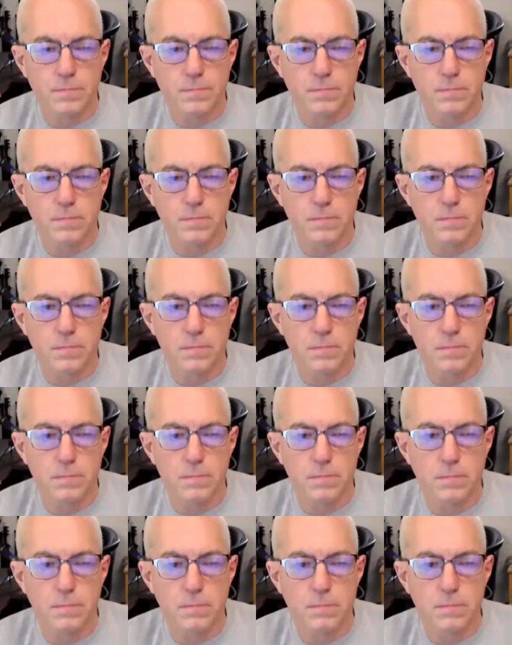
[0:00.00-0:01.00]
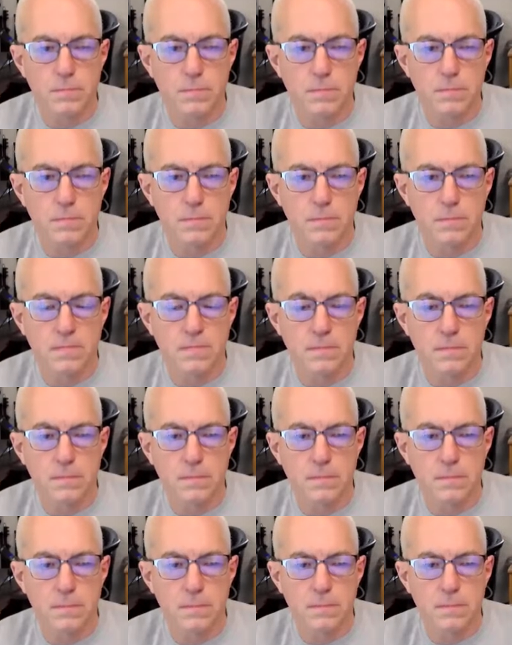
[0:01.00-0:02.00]

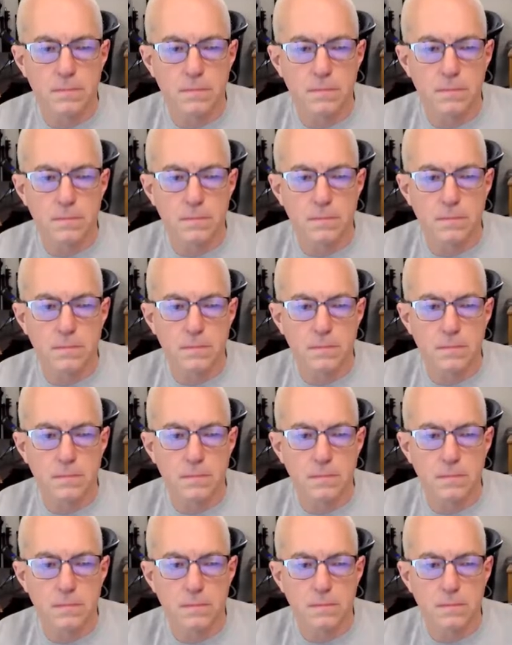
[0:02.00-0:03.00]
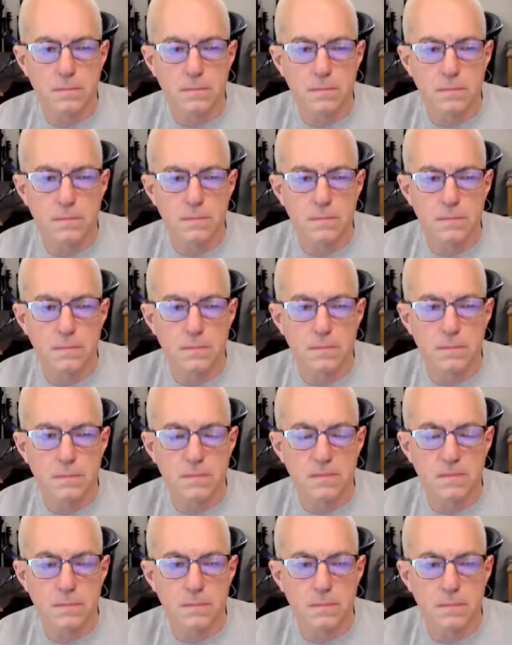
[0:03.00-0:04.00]

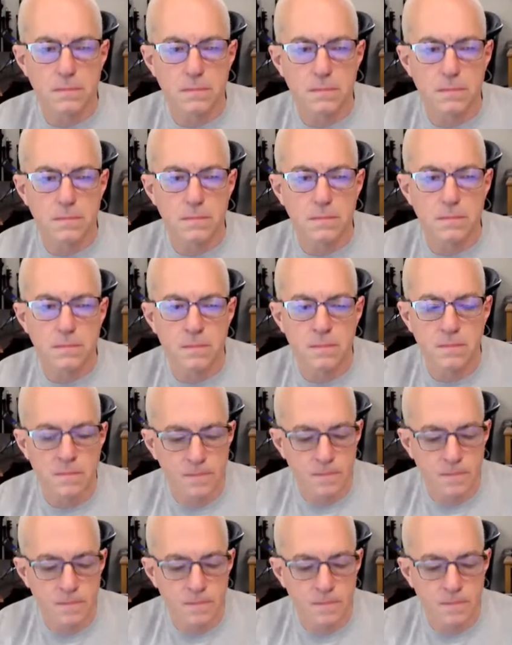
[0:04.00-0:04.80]
The person shown says nothing.